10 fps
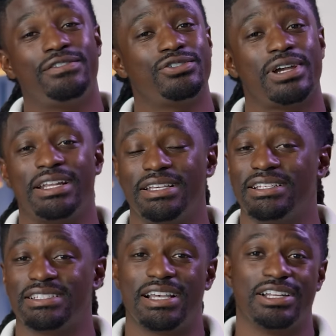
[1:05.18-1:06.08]
if you try to
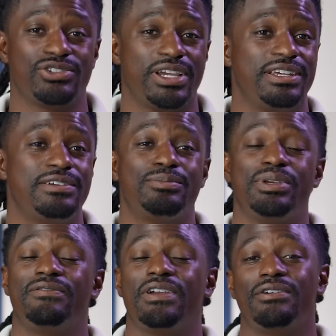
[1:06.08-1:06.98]
inside trade, it'll
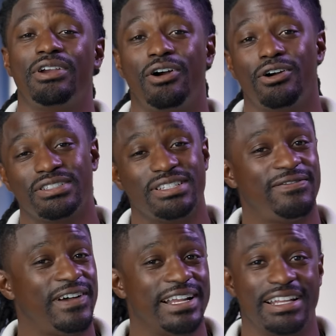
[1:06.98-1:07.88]
be very hard to
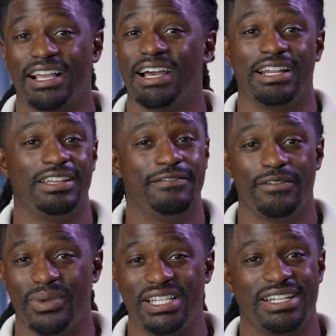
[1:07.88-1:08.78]
find that kind of
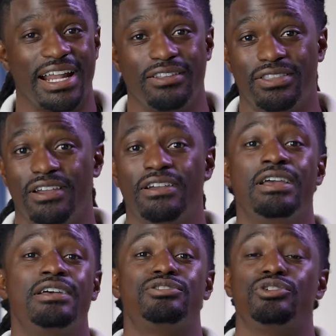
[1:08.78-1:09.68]
information out there
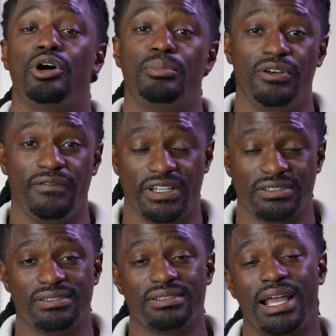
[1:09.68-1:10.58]
to normal
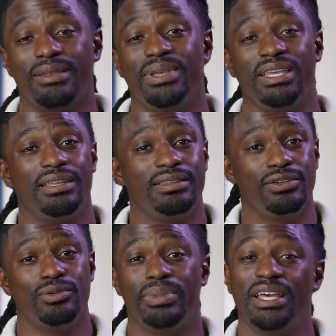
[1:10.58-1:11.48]
investors like me and
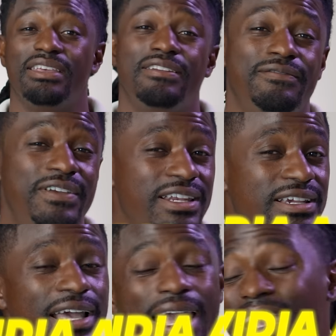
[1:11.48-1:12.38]
you. But
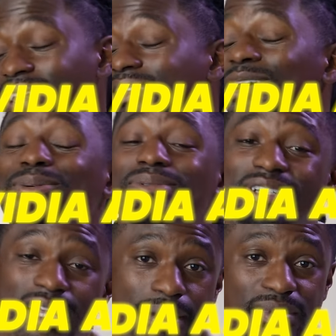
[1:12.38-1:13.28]
NVIDIA ain't no
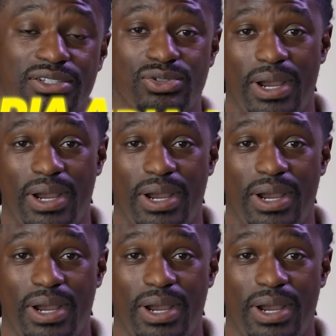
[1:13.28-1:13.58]
dummies,